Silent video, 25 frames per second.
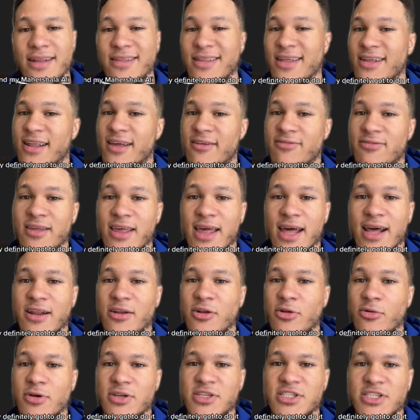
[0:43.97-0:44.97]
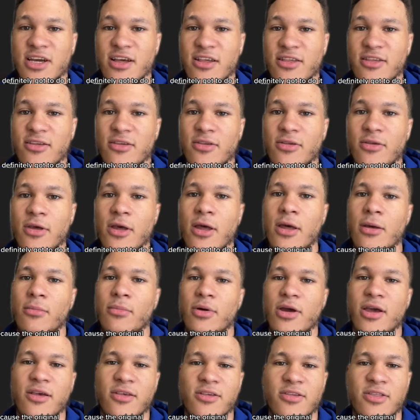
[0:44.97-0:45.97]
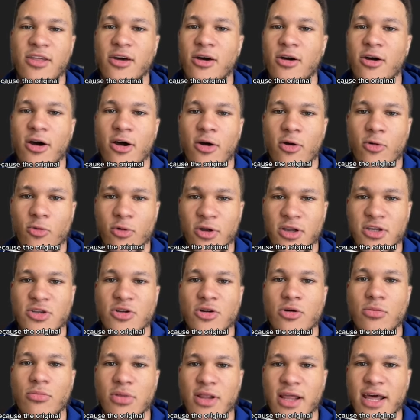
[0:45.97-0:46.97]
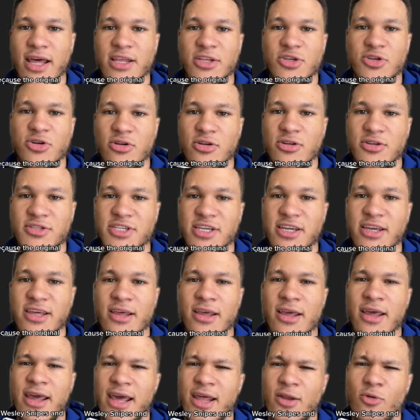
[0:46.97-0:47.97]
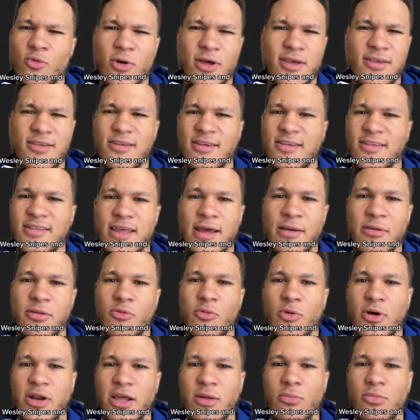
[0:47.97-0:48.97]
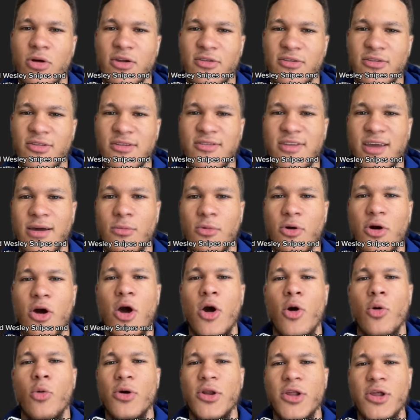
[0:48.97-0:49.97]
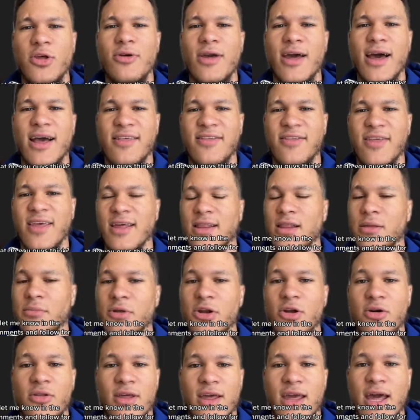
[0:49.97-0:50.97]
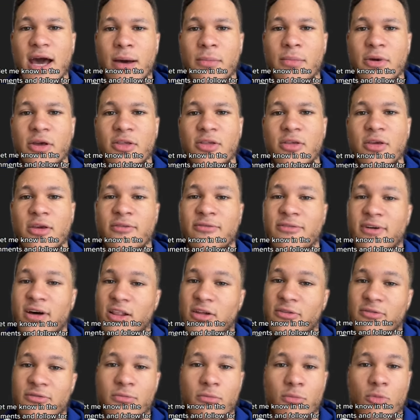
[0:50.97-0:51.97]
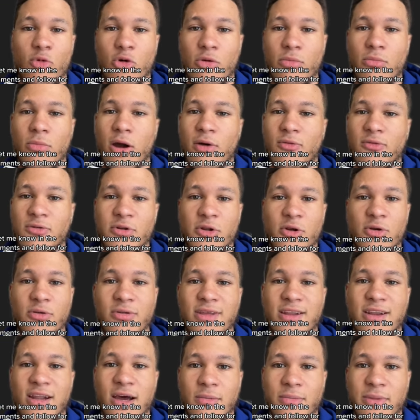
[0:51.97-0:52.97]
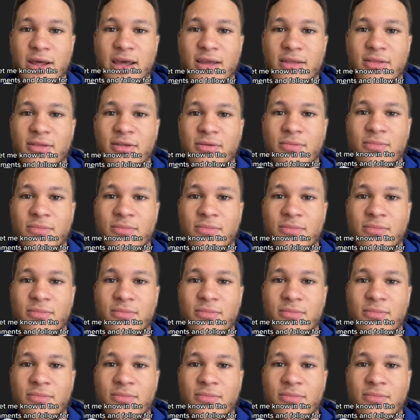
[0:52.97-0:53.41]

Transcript: They definitely got to do it justice because of the original Blade trilogy and Wesley Snipes and what he brought to the table. What do you guys think? Let me know in the comments and follow for more Marvel news and updates.